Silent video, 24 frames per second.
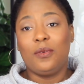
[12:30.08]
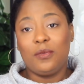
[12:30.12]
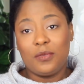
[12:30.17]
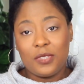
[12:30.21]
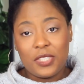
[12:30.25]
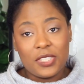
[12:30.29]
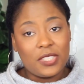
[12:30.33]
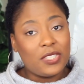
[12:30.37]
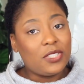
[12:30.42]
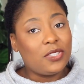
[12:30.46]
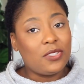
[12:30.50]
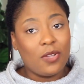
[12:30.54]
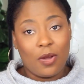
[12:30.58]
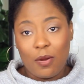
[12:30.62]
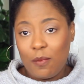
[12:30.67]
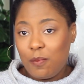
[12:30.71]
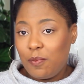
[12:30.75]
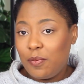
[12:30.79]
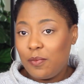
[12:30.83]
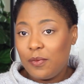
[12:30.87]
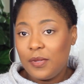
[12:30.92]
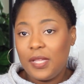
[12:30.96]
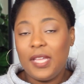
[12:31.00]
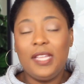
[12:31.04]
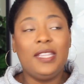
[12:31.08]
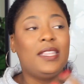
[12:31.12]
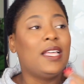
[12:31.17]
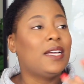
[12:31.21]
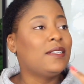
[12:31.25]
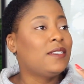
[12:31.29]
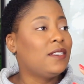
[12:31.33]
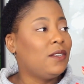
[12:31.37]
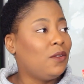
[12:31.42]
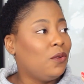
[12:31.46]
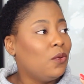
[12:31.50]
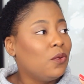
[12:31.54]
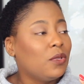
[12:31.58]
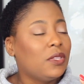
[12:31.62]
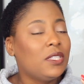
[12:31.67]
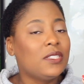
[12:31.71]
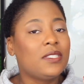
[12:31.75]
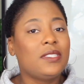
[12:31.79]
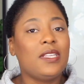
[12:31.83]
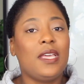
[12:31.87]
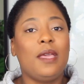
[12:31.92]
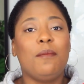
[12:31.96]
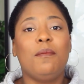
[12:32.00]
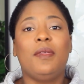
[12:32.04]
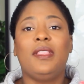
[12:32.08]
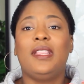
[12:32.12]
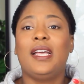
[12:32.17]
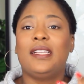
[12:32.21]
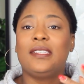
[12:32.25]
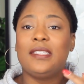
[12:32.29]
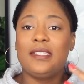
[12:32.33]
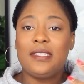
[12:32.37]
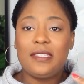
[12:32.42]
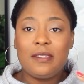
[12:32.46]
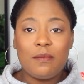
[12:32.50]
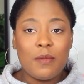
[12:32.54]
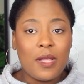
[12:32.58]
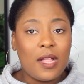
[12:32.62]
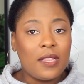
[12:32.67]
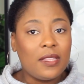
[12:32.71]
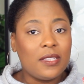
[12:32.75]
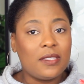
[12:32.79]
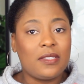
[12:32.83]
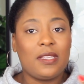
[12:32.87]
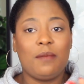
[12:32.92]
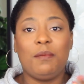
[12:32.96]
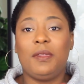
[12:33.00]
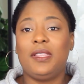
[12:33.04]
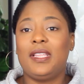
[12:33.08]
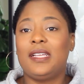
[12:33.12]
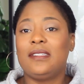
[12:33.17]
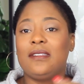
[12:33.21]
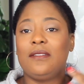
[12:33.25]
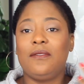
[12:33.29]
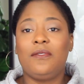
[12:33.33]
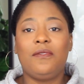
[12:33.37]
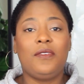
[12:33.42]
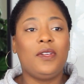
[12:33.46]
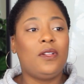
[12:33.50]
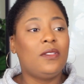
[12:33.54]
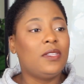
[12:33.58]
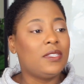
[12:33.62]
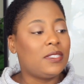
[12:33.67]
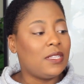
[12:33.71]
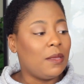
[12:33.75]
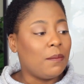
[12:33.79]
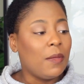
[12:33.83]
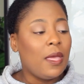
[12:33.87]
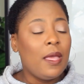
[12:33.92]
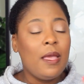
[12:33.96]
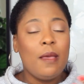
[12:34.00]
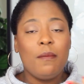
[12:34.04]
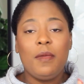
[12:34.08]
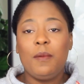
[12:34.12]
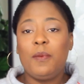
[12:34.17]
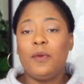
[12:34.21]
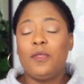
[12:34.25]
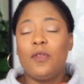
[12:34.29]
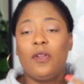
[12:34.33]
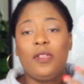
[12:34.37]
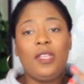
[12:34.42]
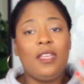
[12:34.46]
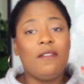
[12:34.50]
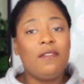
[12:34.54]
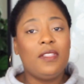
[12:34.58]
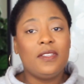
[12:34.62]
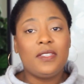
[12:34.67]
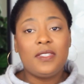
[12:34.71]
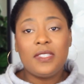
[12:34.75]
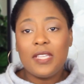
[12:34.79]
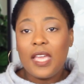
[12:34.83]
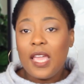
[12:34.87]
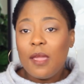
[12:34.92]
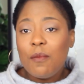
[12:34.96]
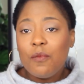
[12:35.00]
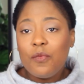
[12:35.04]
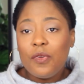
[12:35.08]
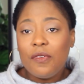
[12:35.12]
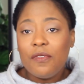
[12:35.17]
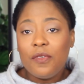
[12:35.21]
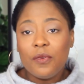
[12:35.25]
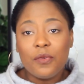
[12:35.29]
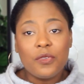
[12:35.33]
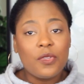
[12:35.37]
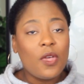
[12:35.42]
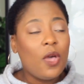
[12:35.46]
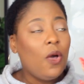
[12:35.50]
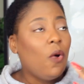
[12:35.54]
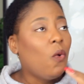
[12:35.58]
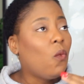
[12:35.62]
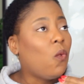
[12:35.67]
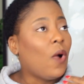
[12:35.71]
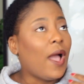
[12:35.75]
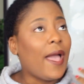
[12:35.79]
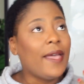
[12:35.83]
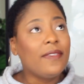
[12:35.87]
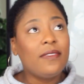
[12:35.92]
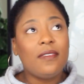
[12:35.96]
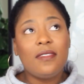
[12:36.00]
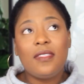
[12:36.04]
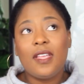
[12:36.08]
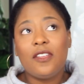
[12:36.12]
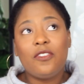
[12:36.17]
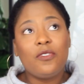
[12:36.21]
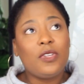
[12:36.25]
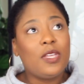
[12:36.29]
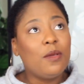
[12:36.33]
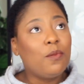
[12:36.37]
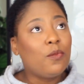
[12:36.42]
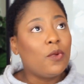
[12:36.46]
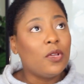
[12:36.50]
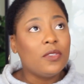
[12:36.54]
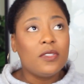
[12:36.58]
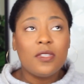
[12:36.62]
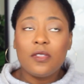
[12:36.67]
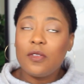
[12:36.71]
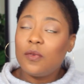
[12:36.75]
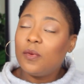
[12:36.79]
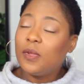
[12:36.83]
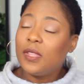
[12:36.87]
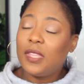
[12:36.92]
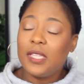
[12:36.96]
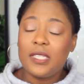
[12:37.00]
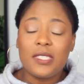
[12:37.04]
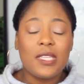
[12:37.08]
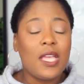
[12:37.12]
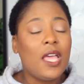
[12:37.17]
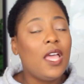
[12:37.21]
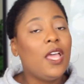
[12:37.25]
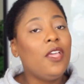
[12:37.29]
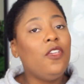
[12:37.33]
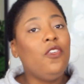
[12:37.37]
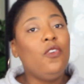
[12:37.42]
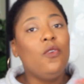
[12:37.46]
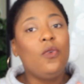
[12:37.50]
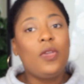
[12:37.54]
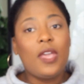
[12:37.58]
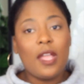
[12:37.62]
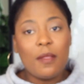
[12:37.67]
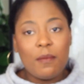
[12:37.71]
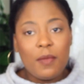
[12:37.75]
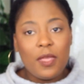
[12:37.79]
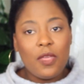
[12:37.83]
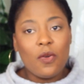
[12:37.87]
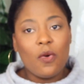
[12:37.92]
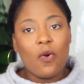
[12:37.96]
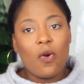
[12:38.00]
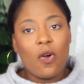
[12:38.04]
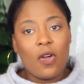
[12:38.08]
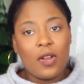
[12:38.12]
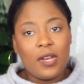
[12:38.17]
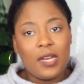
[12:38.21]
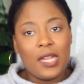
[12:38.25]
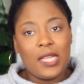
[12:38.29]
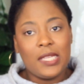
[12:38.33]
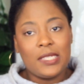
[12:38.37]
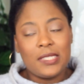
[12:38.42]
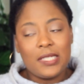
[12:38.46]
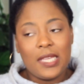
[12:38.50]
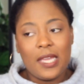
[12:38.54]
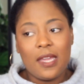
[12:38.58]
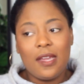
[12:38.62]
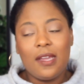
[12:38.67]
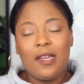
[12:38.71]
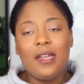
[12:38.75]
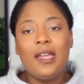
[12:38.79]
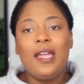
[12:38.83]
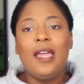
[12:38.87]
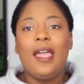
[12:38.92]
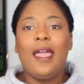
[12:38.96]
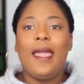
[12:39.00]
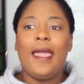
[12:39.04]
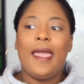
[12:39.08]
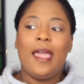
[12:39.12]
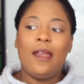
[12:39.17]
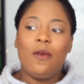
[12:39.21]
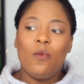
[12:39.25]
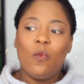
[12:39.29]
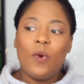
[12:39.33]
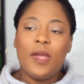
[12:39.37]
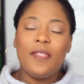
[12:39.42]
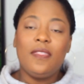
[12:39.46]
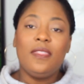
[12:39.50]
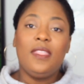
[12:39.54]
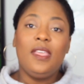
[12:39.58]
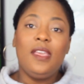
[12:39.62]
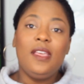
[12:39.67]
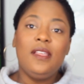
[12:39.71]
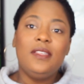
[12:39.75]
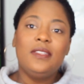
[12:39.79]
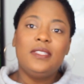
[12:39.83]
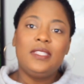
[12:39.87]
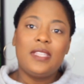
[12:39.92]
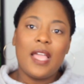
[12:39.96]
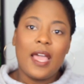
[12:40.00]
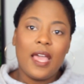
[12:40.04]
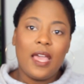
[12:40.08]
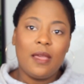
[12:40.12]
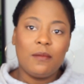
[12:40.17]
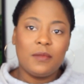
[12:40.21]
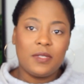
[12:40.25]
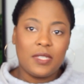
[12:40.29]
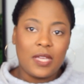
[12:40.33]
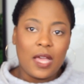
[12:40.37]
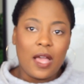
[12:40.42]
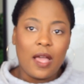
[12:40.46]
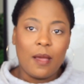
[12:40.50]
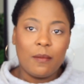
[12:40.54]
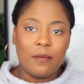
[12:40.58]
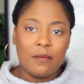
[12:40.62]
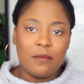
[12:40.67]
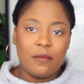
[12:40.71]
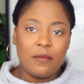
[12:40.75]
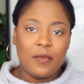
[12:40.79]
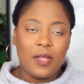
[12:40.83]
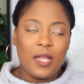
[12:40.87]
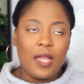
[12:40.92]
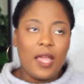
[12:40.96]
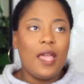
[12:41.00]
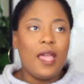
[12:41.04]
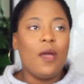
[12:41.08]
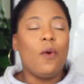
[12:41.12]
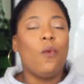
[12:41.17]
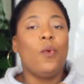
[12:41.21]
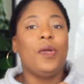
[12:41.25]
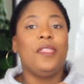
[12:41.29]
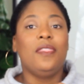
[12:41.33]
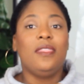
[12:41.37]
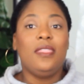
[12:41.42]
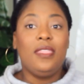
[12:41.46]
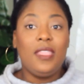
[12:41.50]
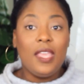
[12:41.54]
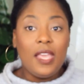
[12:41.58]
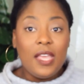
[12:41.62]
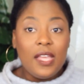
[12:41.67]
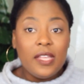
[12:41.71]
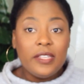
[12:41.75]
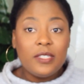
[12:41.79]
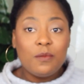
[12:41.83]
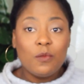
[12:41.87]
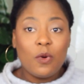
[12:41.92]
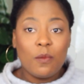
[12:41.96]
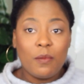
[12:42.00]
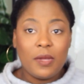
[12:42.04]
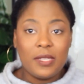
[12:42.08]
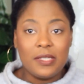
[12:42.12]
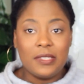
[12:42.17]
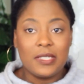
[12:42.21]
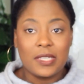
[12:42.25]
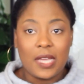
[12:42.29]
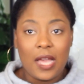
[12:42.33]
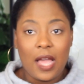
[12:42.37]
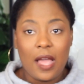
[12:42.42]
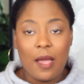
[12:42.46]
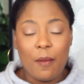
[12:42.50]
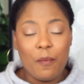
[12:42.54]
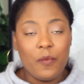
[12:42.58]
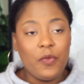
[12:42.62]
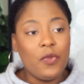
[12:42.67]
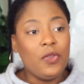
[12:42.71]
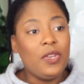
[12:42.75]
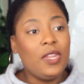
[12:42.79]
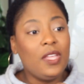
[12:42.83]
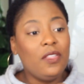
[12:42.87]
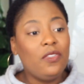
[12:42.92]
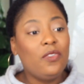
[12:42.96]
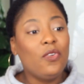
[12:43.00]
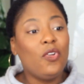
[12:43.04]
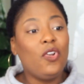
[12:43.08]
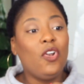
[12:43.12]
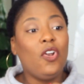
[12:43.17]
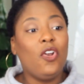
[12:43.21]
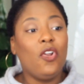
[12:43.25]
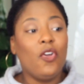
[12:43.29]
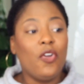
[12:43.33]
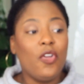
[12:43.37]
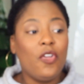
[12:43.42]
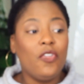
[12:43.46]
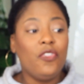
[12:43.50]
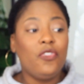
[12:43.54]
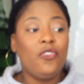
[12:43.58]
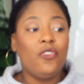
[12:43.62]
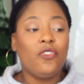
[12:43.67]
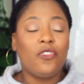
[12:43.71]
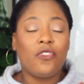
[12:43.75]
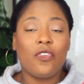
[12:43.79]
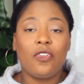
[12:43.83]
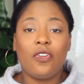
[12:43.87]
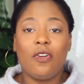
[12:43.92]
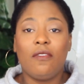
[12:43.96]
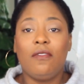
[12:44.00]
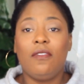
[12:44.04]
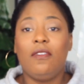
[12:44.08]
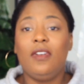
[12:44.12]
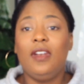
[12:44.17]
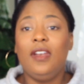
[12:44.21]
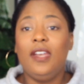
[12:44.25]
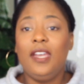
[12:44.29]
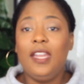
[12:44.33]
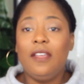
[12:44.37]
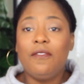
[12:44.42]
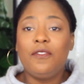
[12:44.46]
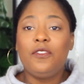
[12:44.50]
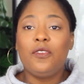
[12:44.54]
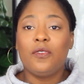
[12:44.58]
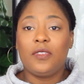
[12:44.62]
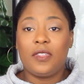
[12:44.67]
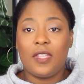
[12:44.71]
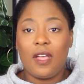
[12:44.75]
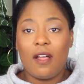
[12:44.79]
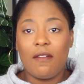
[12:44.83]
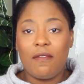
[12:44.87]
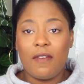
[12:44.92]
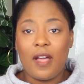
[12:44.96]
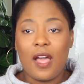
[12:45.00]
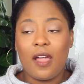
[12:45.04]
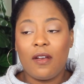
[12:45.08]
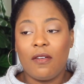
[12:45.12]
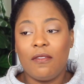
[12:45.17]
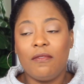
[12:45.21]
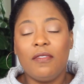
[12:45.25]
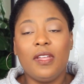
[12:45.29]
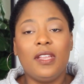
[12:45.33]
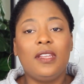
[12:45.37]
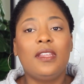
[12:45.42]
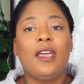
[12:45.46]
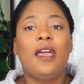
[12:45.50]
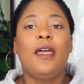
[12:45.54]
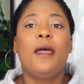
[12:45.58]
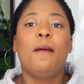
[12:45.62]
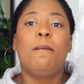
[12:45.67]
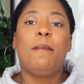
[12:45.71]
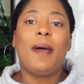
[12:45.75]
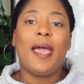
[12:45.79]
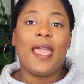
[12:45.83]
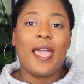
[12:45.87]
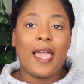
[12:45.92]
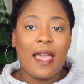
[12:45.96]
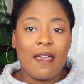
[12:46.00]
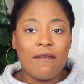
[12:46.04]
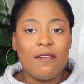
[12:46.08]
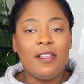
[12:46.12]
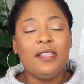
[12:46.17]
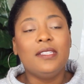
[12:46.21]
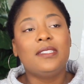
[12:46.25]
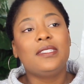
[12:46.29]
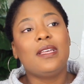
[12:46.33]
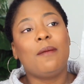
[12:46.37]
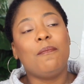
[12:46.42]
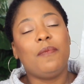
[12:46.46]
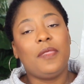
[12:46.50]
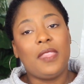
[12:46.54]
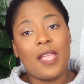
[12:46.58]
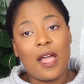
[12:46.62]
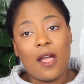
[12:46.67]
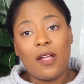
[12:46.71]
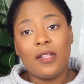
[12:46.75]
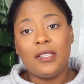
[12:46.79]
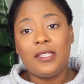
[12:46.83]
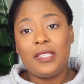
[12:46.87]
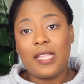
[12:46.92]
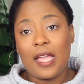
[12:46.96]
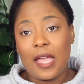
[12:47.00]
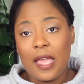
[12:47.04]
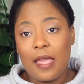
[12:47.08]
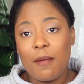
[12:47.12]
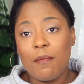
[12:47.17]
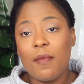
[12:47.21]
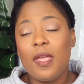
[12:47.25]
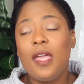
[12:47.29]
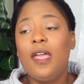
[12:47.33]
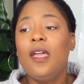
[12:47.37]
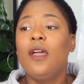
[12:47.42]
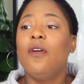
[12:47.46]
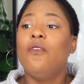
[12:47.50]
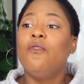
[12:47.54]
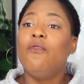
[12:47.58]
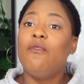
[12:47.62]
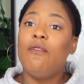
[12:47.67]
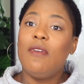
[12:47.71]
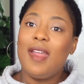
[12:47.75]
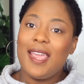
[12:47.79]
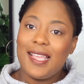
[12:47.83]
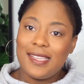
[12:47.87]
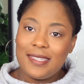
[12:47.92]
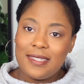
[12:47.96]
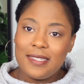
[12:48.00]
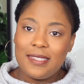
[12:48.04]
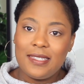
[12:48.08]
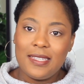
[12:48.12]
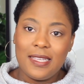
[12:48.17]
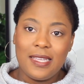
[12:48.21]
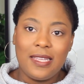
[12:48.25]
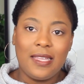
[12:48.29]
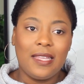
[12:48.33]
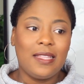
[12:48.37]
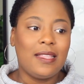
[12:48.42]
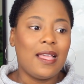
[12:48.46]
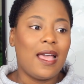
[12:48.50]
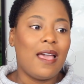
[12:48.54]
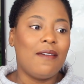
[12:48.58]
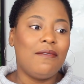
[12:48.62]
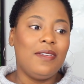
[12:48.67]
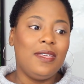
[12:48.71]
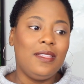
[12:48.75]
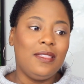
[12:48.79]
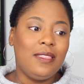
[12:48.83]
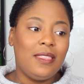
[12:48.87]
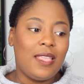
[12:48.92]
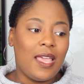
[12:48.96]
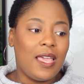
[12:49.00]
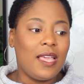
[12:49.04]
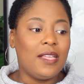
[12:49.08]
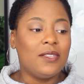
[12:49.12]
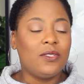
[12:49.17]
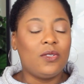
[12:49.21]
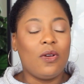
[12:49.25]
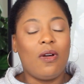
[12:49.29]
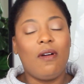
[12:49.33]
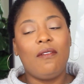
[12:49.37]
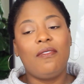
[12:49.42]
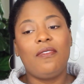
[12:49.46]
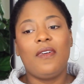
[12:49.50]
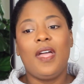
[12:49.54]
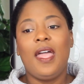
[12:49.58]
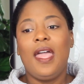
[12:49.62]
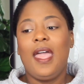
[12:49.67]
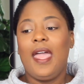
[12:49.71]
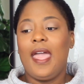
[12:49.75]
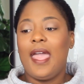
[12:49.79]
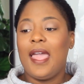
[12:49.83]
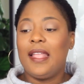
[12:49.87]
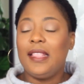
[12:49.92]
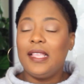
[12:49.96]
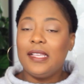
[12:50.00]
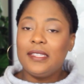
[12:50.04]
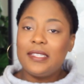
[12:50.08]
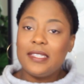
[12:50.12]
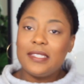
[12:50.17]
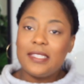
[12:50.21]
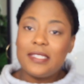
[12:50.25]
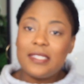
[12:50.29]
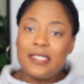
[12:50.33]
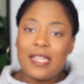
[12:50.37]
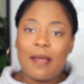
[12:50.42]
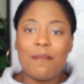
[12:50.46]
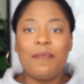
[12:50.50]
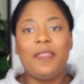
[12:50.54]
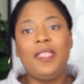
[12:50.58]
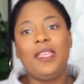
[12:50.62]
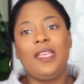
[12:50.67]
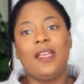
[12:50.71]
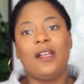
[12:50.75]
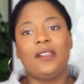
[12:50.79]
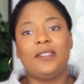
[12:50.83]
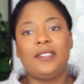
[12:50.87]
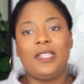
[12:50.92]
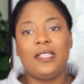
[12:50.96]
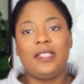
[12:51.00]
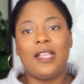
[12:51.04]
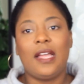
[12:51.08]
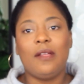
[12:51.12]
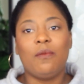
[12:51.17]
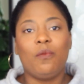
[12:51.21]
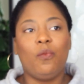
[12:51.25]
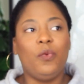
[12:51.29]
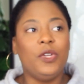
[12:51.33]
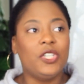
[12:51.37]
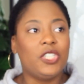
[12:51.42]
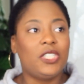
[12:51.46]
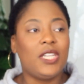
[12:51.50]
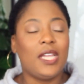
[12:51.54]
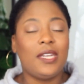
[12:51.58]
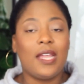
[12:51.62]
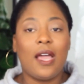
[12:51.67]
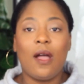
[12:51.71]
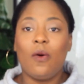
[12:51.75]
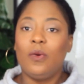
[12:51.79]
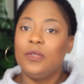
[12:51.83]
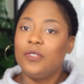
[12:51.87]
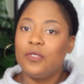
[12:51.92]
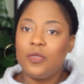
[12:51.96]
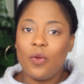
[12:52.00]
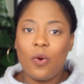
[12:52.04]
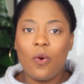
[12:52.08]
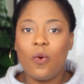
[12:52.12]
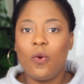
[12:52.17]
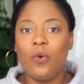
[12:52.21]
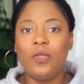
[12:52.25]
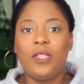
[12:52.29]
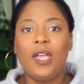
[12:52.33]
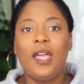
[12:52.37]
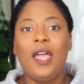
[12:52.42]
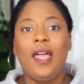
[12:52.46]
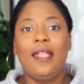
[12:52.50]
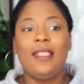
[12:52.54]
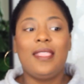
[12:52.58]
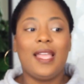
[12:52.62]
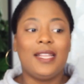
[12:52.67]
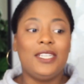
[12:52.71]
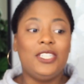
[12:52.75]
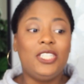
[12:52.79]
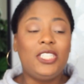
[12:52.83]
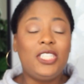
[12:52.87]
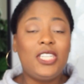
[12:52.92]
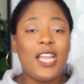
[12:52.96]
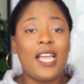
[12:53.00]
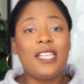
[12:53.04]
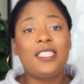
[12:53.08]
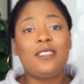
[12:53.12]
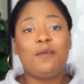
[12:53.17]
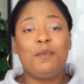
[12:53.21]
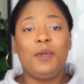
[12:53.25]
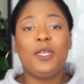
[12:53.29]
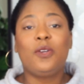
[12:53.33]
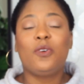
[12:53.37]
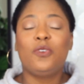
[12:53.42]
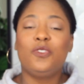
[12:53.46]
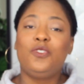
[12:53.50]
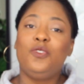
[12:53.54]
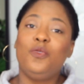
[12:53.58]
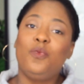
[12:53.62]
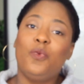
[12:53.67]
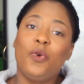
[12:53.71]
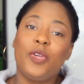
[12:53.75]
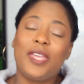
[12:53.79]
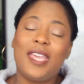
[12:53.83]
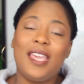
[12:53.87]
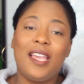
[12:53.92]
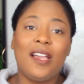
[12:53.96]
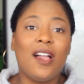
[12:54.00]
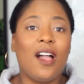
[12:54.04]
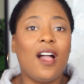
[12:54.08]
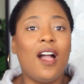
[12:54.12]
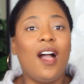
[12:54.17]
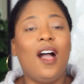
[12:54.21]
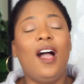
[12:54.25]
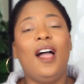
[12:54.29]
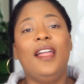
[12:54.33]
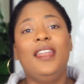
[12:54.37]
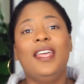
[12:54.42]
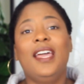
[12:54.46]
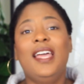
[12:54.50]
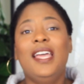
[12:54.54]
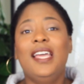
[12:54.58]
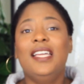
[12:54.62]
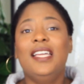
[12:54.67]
just stop. It doesn't look the same, it doesn't smell the same, it doesn't feel the same, people don't give the same reviews. Why is it that you keep continuing with this? You can be your own naysayer. And when these times come, when these moments come, you need to learn to sort of lift yourself out of it by having some downtime, resting, having days off. And this is something else that I wish that I was told, that just because you're working hard,